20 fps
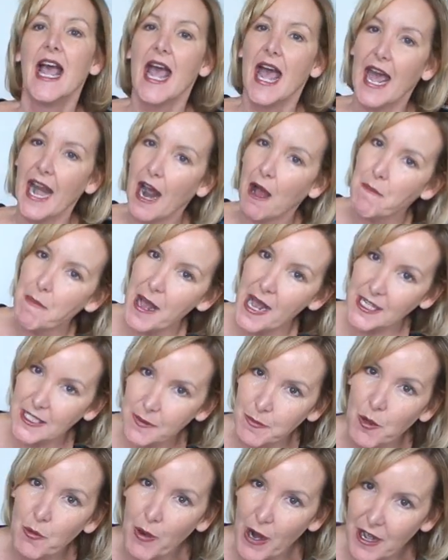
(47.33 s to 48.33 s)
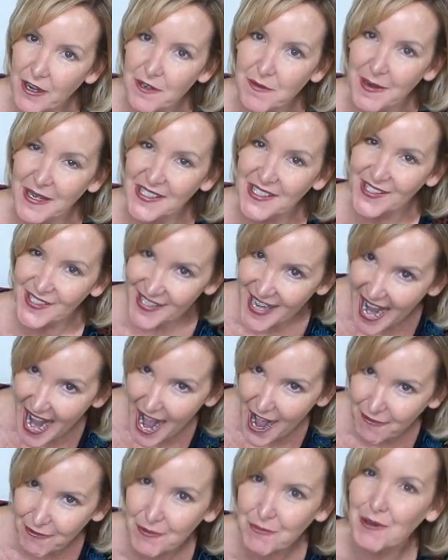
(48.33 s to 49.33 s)
and I'll pass them around to my
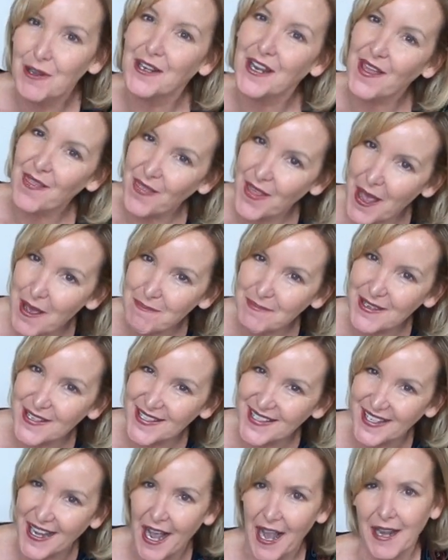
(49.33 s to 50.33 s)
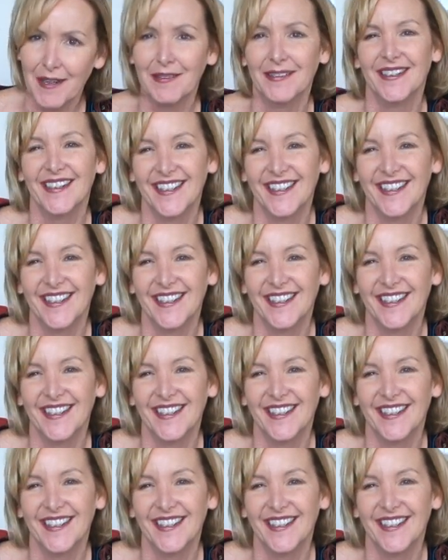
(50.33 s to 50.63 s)
staff, and we'll let them decide.